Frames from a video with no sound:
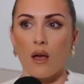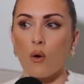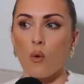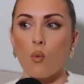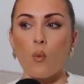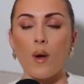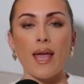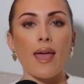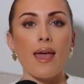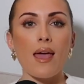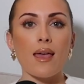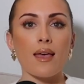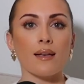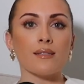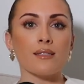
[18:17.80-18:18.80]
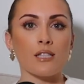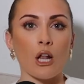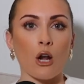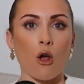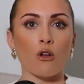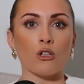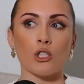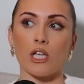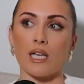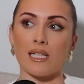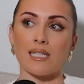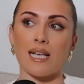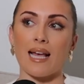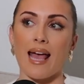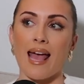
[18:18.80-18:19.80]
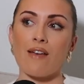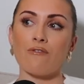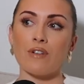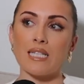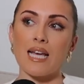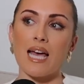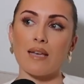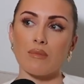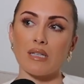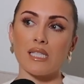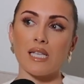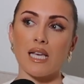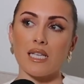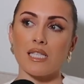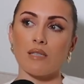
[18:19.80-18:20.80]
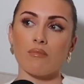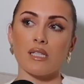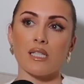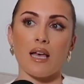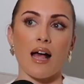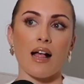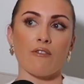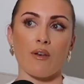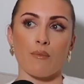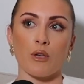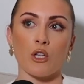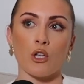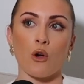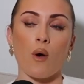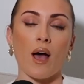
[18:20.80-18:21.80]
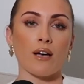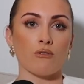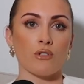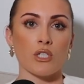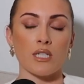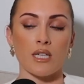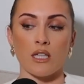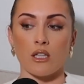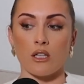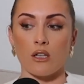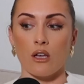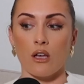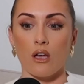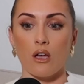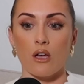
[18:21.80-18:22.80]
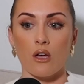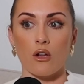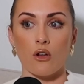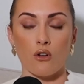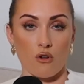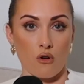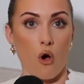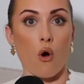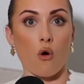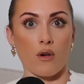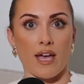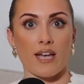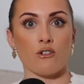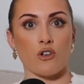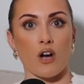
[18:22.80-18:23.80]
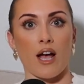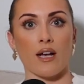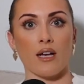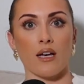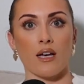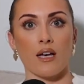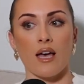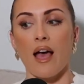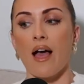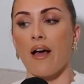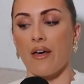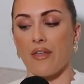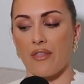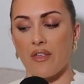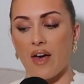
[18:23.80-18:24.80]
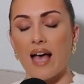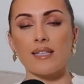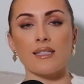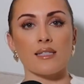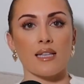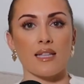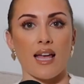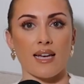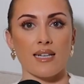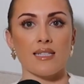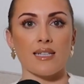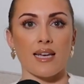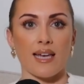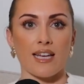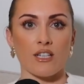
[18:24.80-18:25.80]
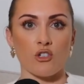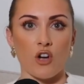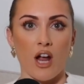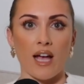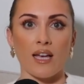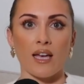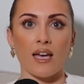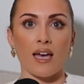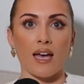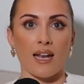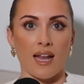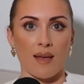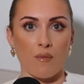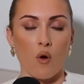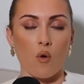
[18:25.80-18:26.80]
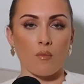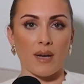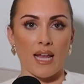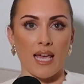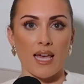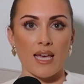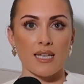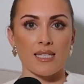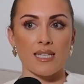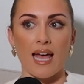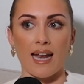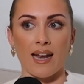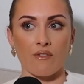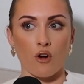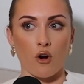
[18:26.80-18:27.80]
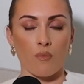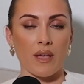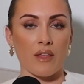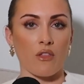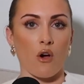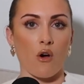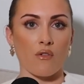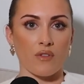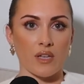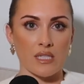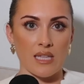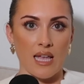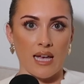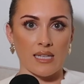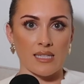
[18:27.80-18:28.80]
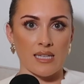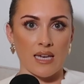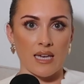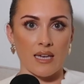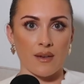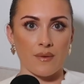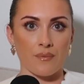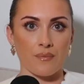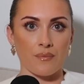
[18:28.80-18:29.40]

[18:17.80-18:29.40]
Where is the logic? It's like every time I say to myself I'm going to go out and not get drunk, that's the night I get drunk and I'm home late and I've got to be in the office next day.